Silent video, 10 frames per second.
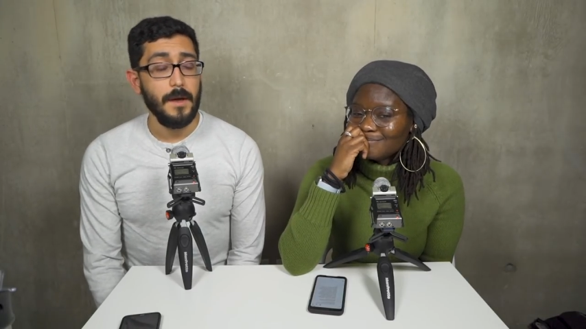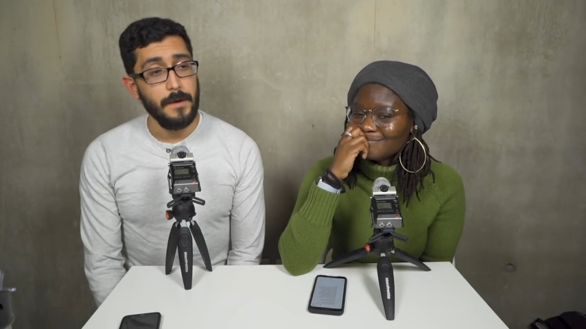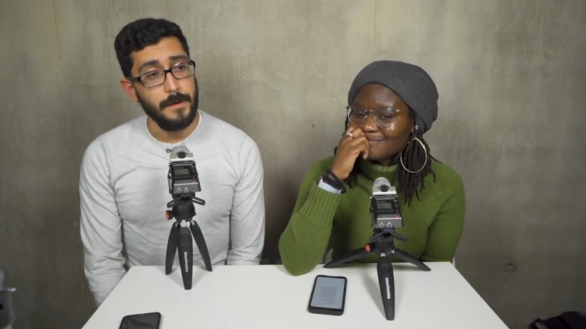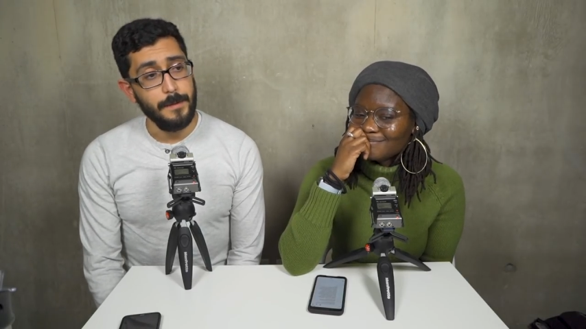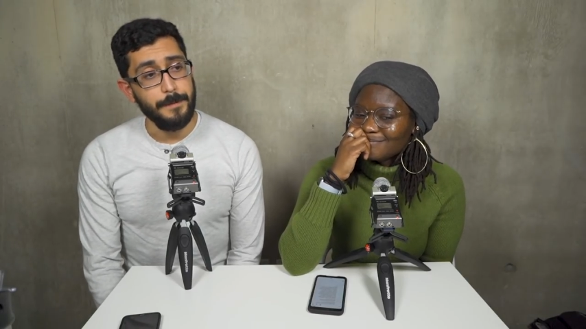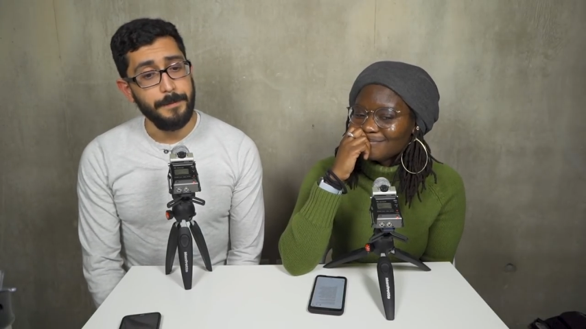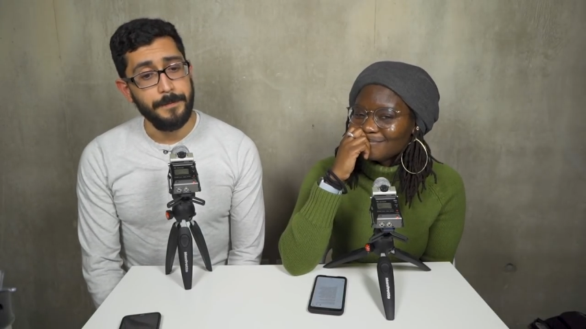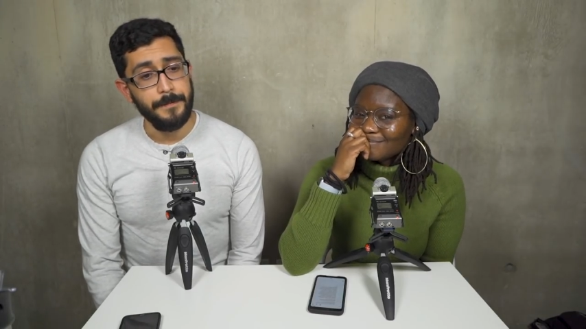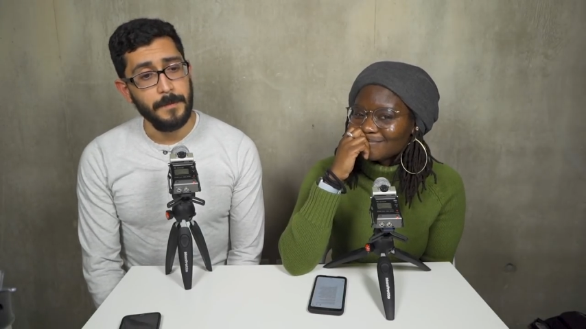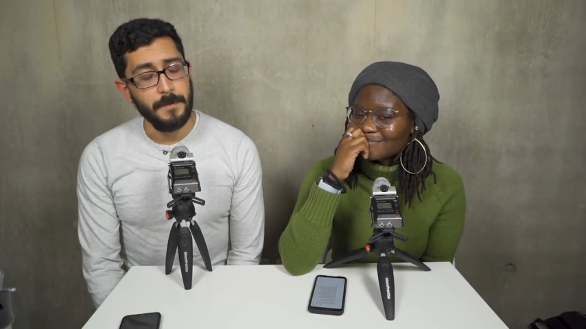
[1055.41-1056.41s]
Speaker 1: um,
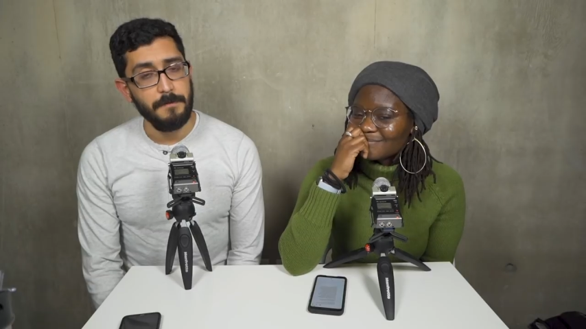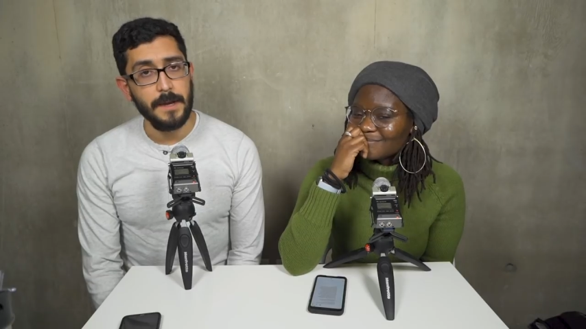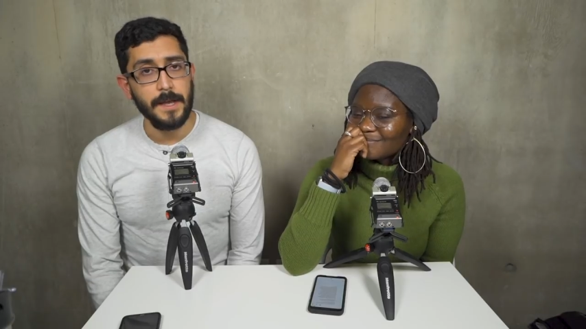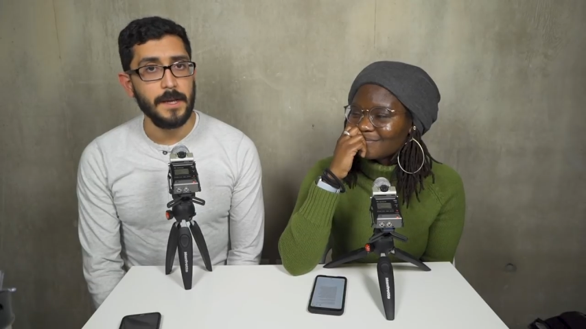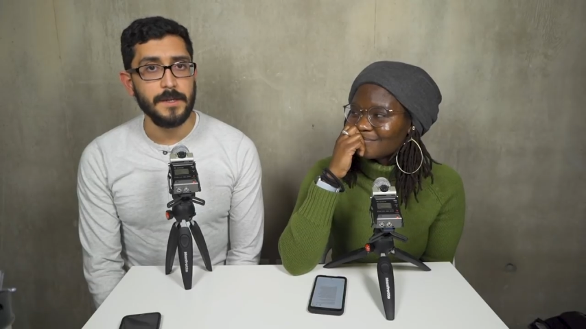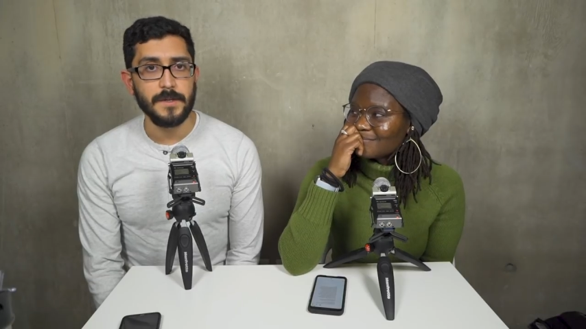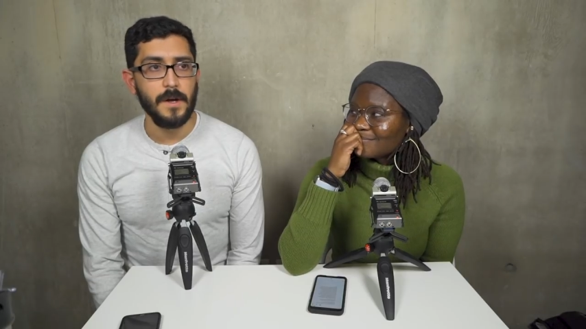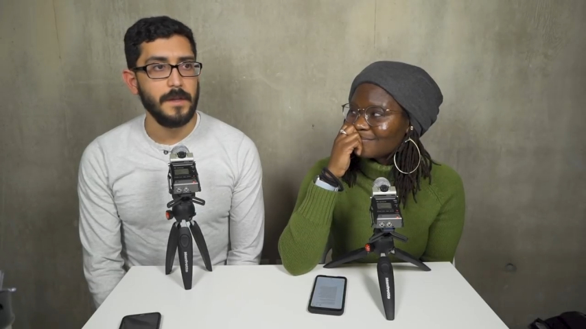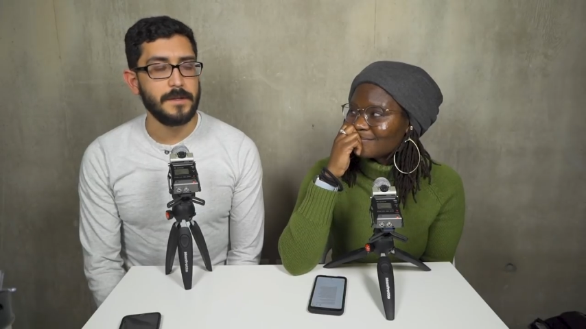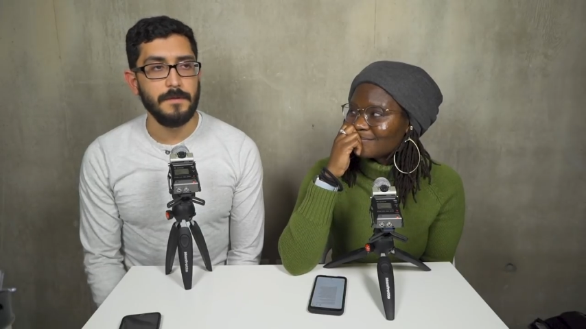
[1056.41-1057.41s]
finding any
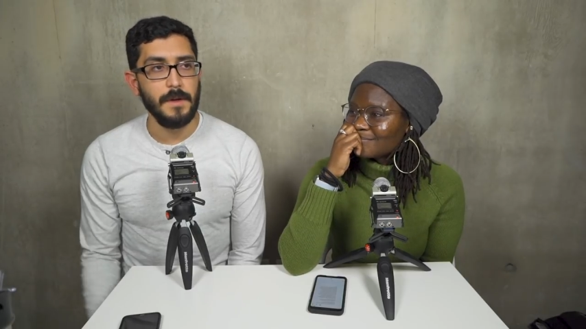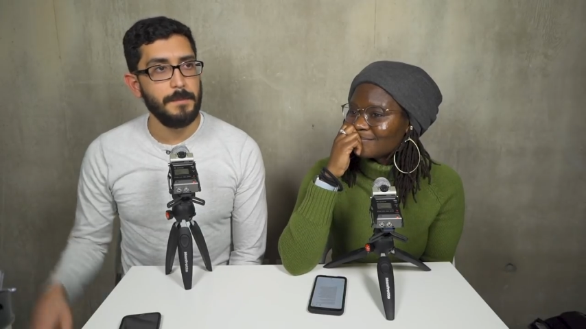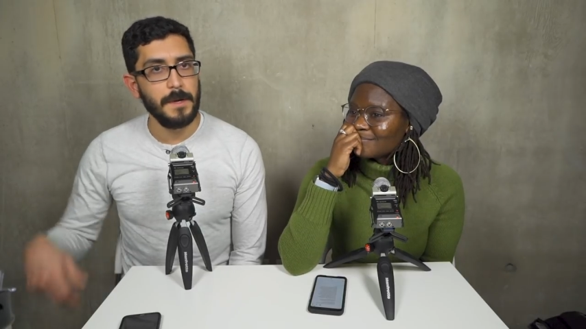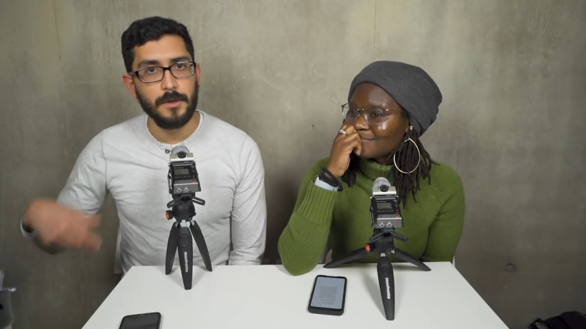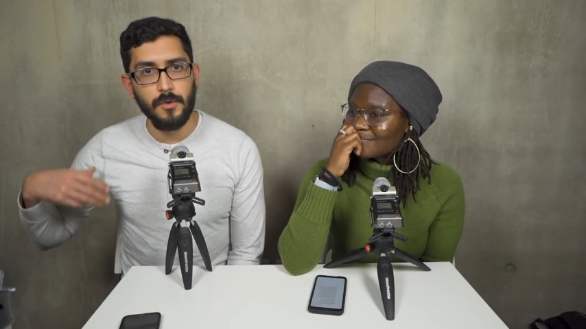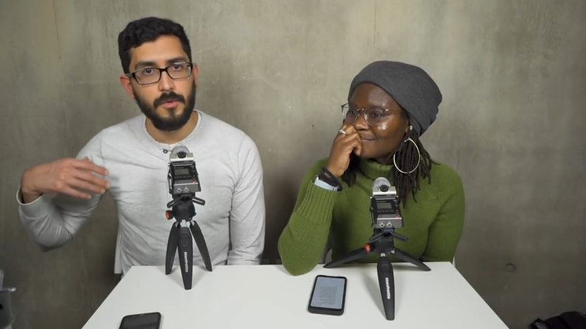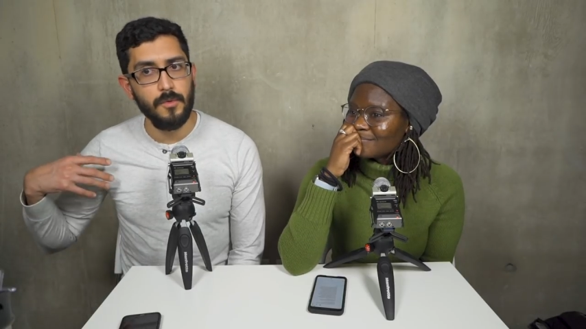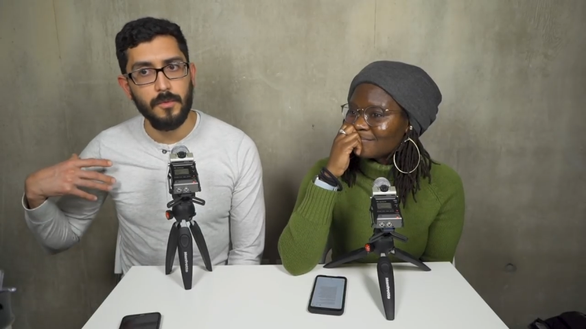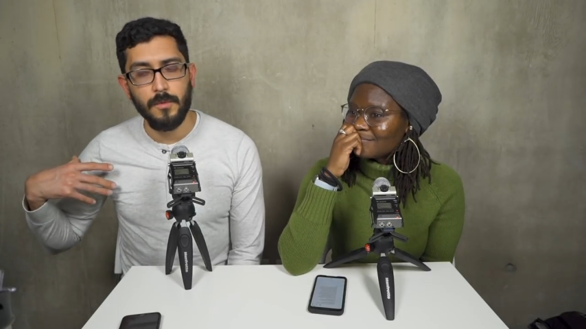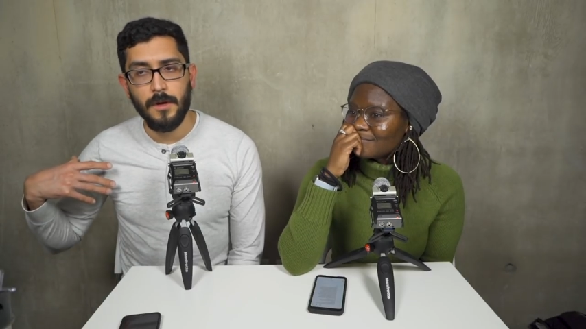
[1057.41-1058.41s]
solace, developing
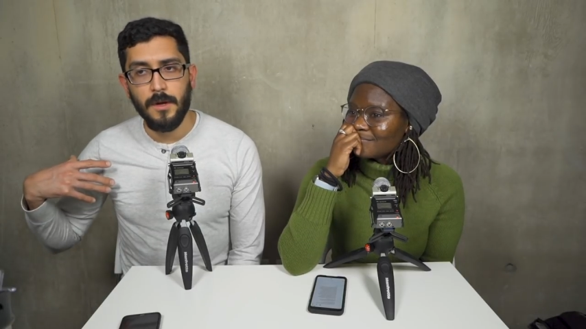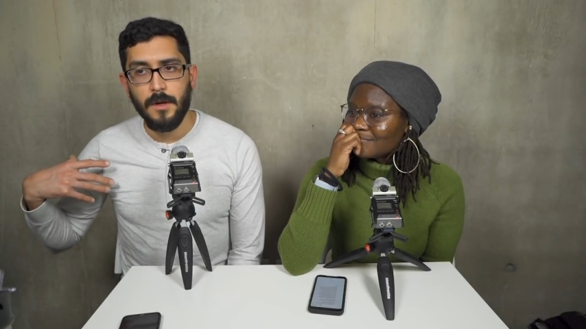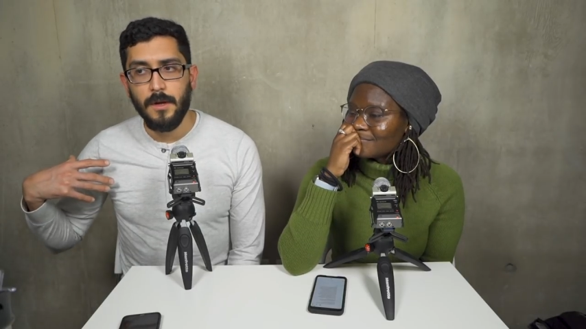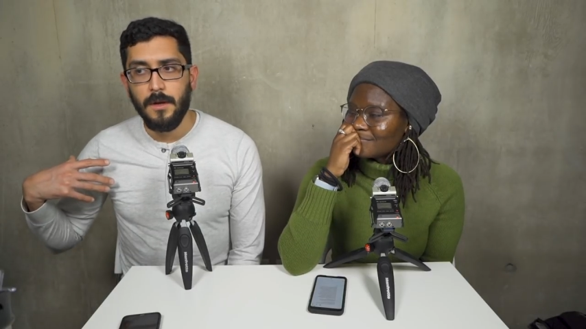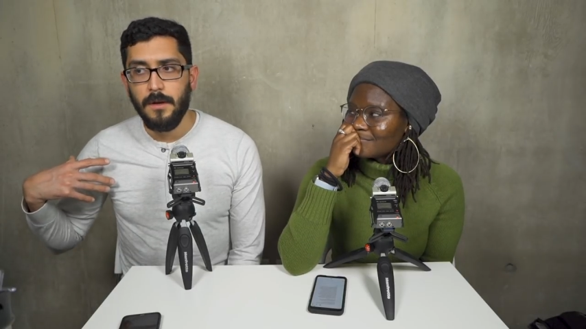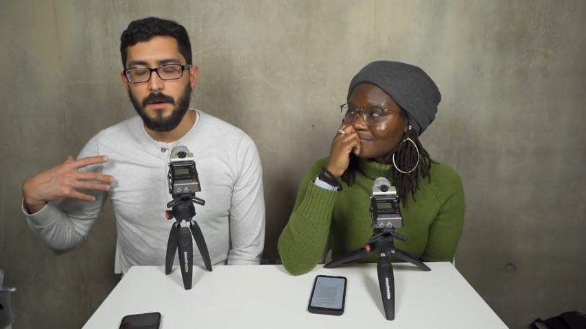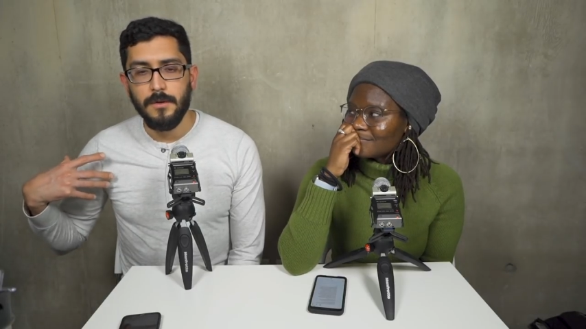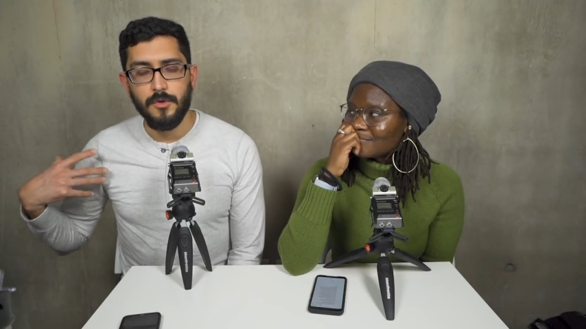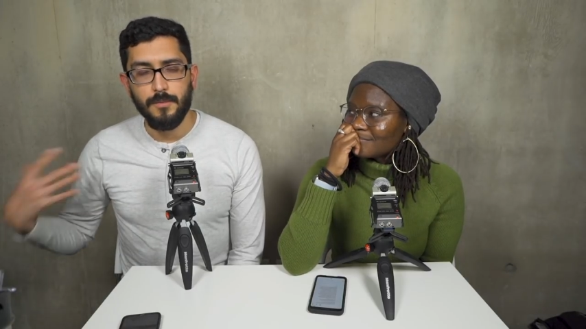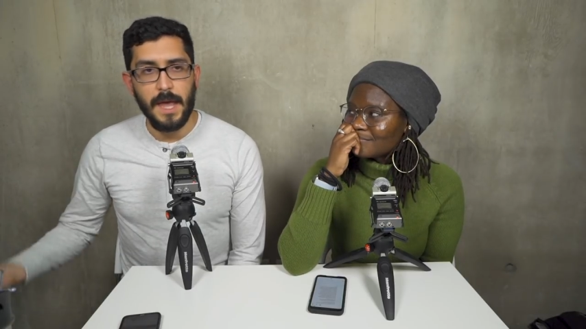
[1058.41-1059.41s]
new,
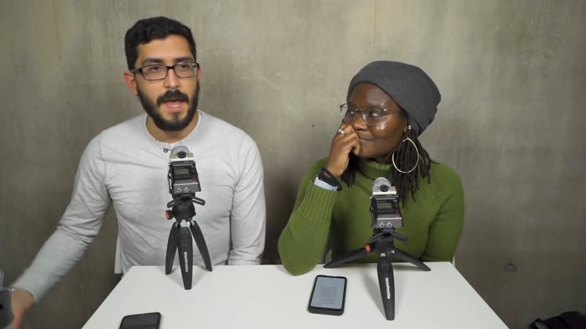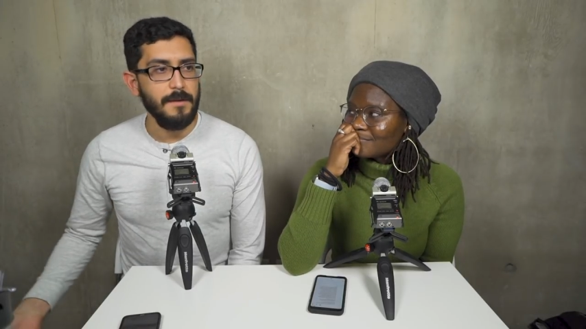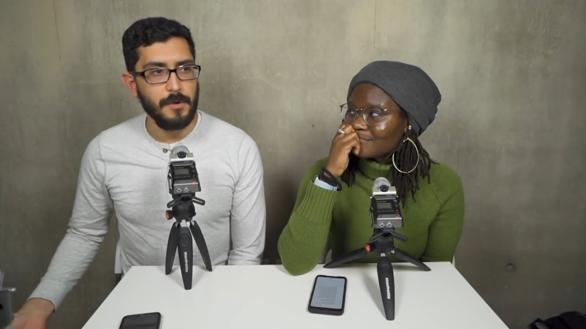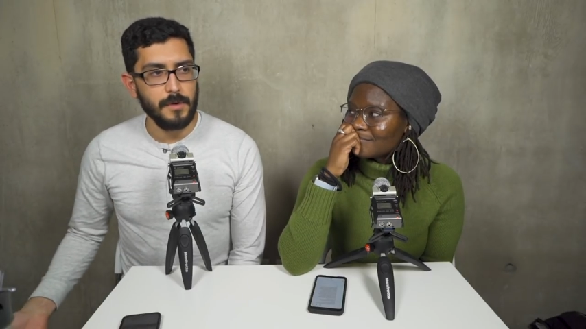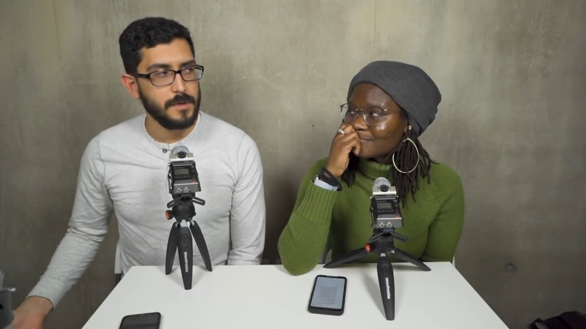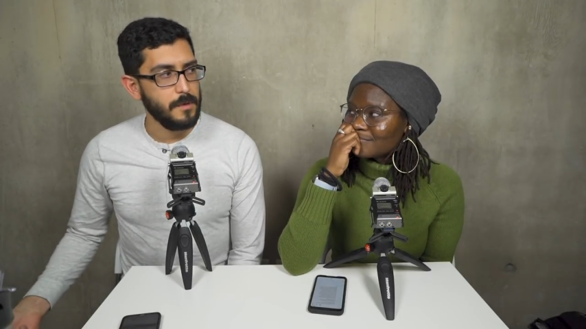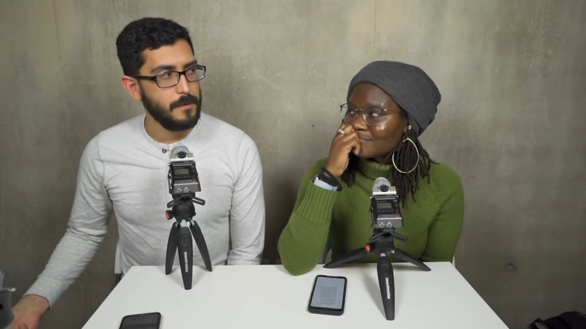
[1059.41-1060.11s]
new behaviors